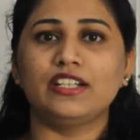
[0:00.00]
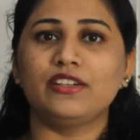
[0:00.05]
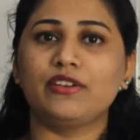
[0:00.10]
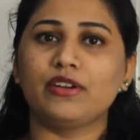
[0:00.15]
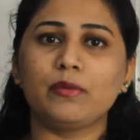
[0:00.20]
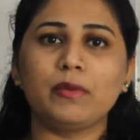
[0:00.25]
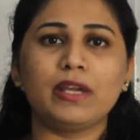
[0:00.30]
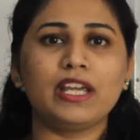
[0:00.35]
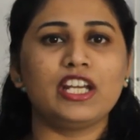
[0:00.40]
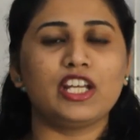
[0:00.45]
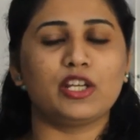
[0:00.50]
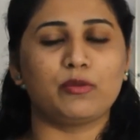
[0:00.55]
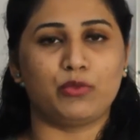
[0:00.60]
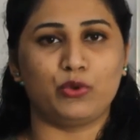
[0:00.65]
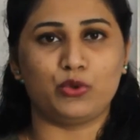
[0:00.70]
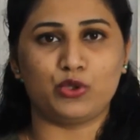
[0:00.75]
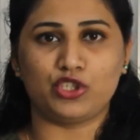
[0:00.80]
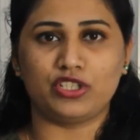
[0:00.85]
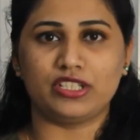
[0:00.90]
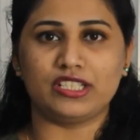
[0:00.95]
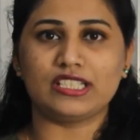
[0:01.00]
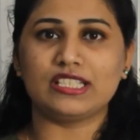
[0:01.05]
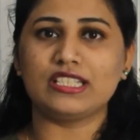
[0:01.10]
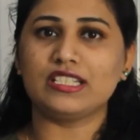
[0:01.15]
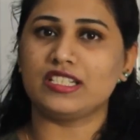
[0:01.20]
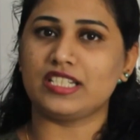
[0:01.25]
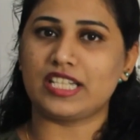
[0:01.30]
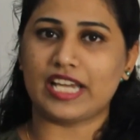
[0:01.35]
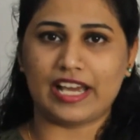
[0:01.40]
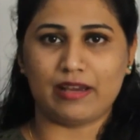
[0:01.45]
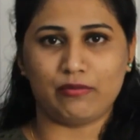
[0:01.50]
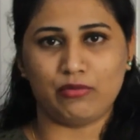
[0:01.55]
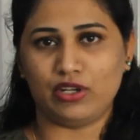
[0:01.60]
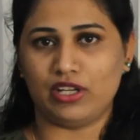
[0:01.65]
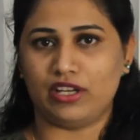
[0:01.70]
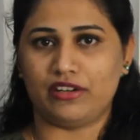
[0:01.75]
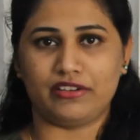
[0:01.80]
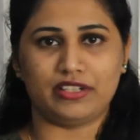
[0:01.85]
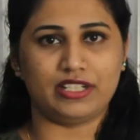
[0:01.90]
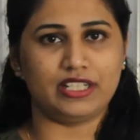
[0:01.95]
remaining portion is the
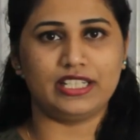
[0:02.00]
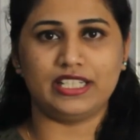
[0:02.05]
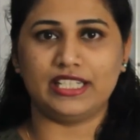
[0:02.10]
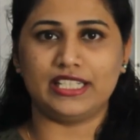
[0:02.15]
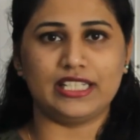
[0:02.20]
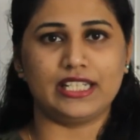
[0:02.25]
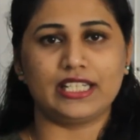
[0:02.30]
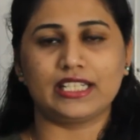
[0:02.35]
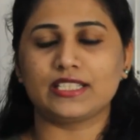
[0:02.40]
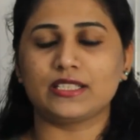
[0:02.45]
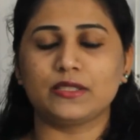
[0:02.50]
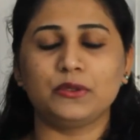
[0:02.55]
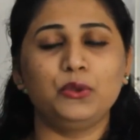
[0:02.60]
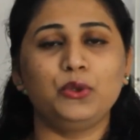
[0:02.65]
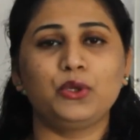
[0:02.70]
tabular index.